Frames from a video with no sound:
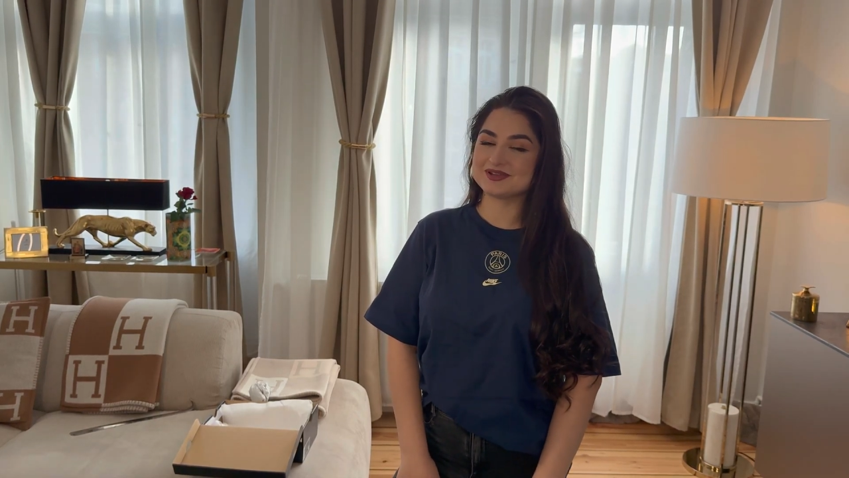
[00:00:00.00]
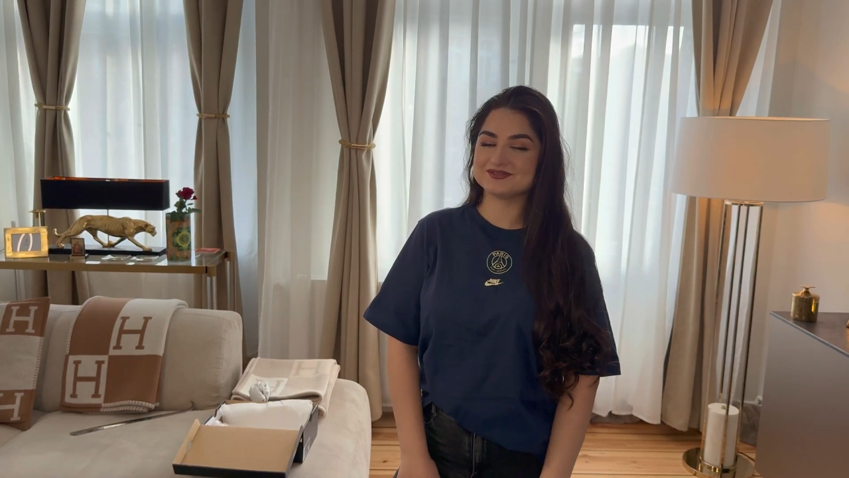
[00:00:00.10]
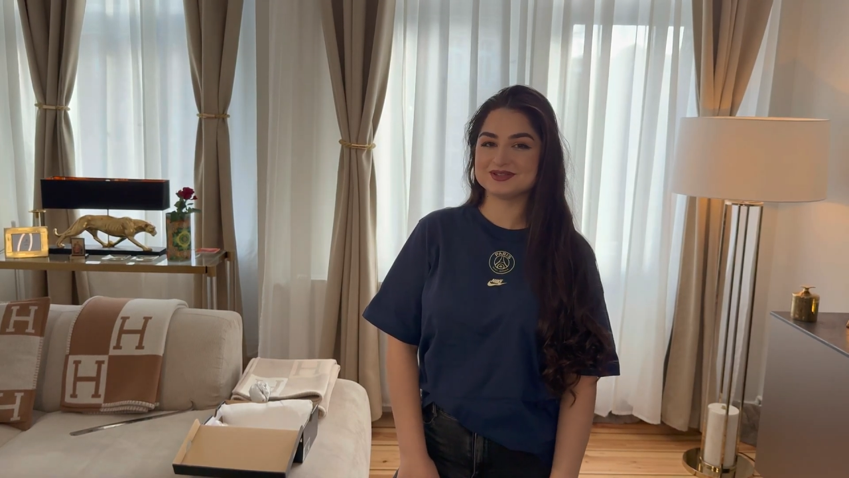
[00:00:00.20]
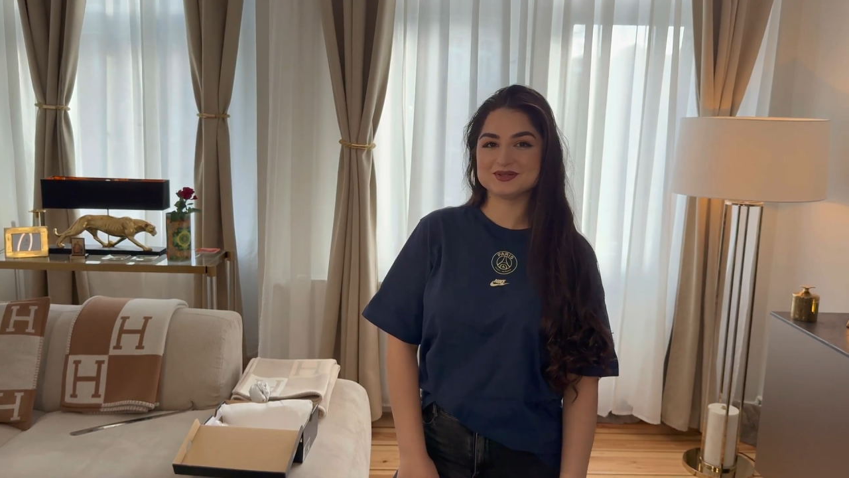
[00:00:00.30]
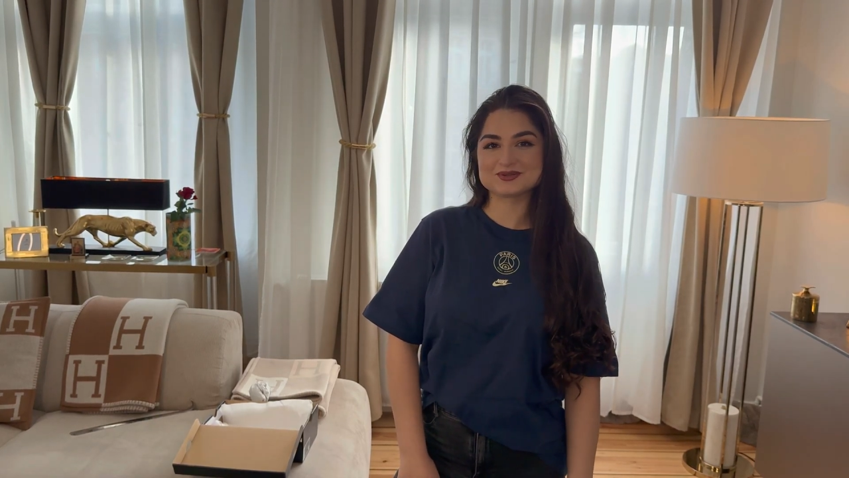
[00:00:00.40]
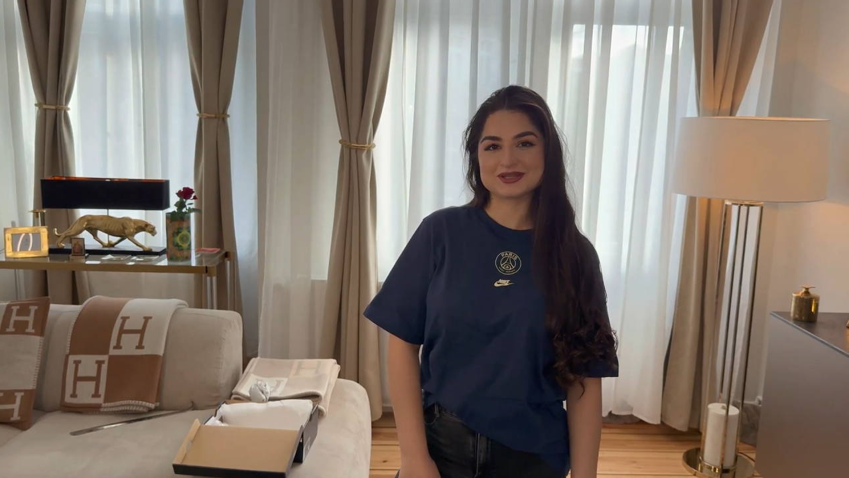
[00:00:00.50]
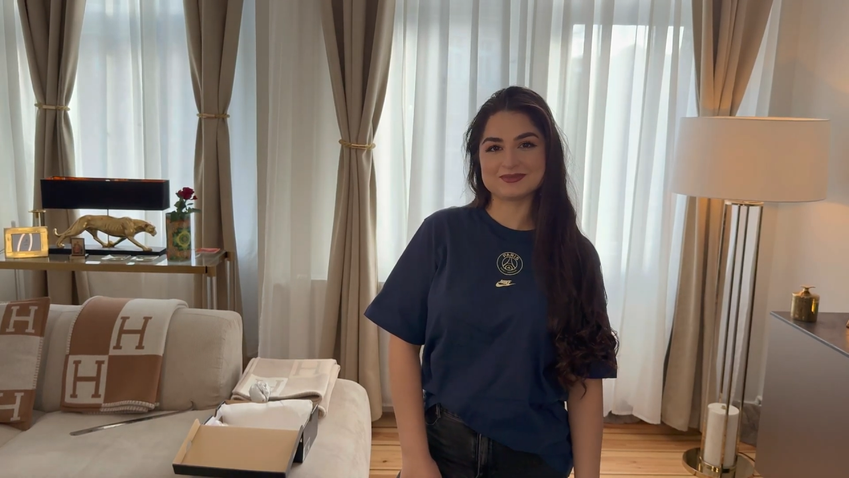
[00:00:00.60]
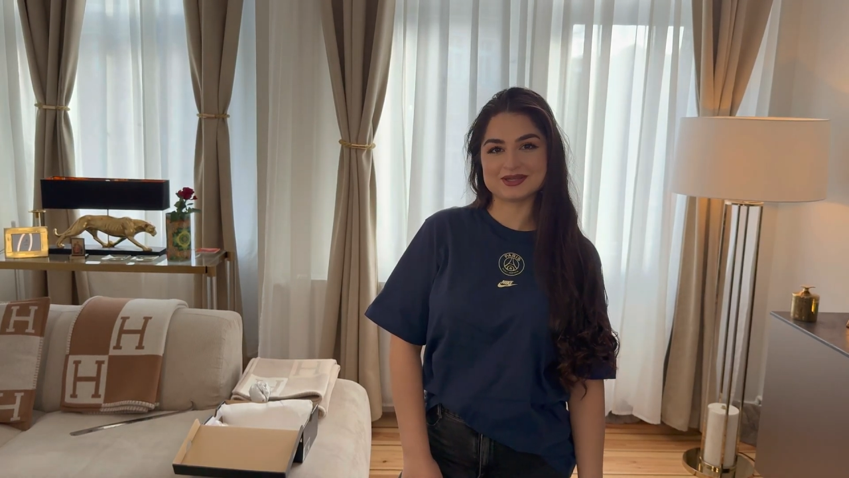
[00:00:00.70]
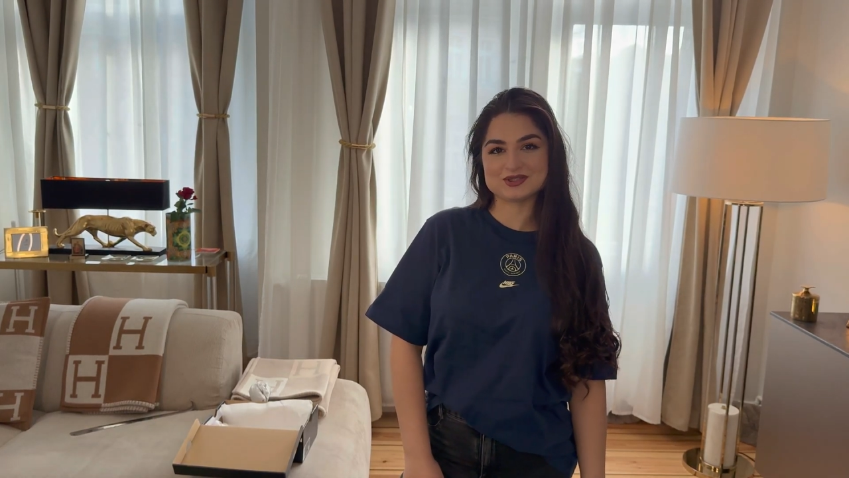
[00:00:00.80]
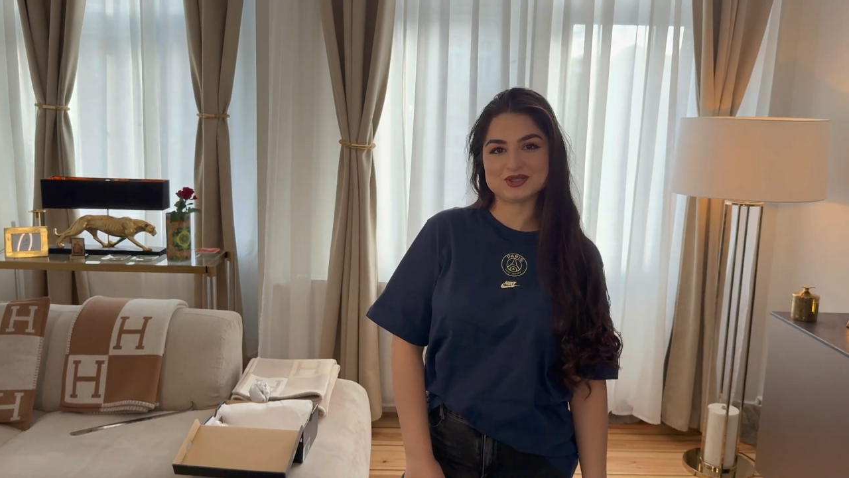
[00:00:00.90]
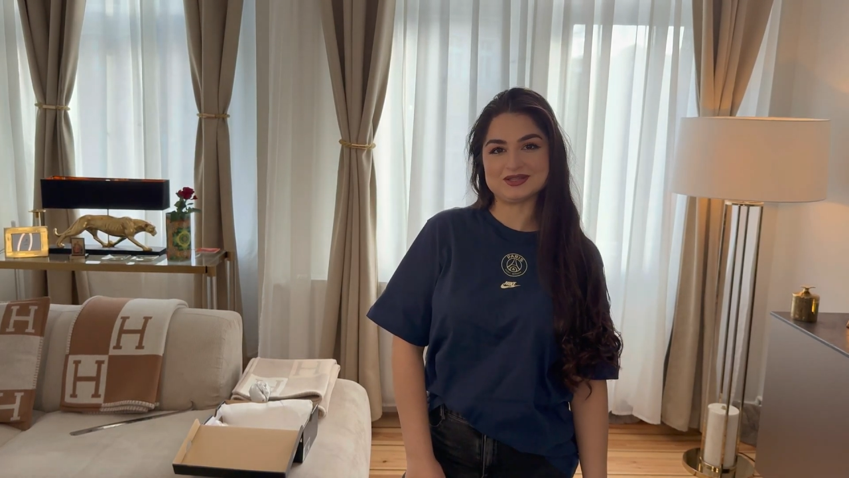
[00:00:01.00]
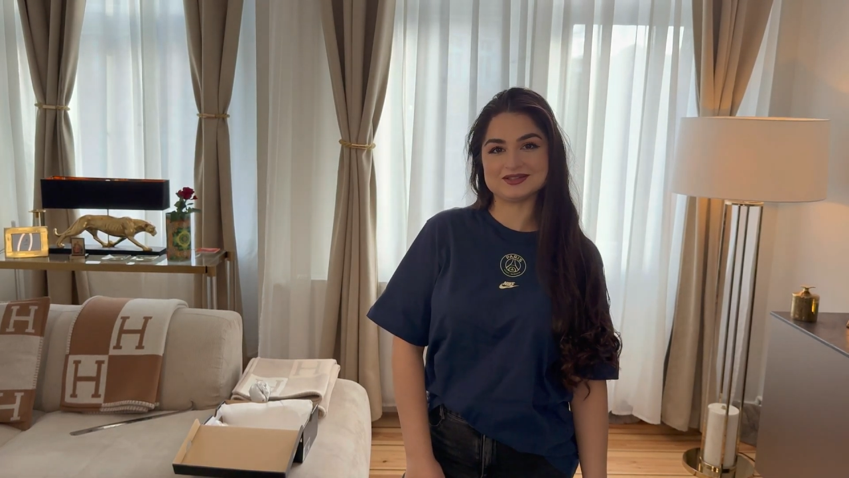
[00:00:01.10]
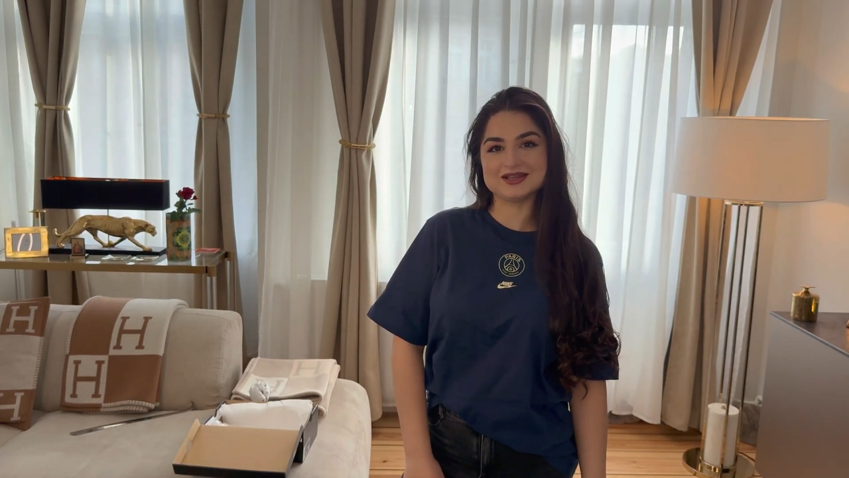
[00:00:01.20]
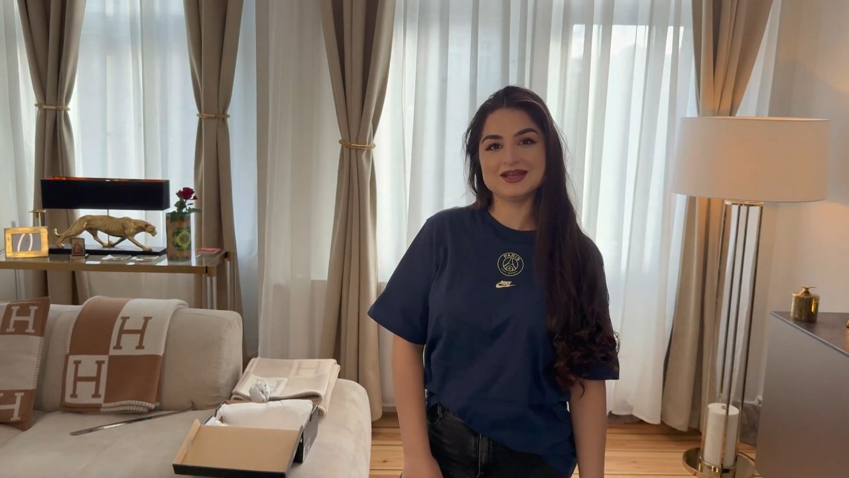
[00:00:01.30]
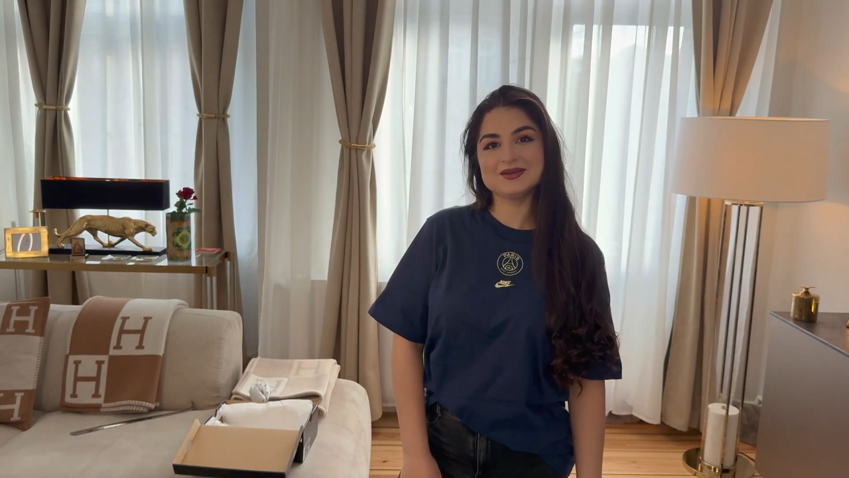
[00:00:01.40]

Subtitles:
videos and my channel,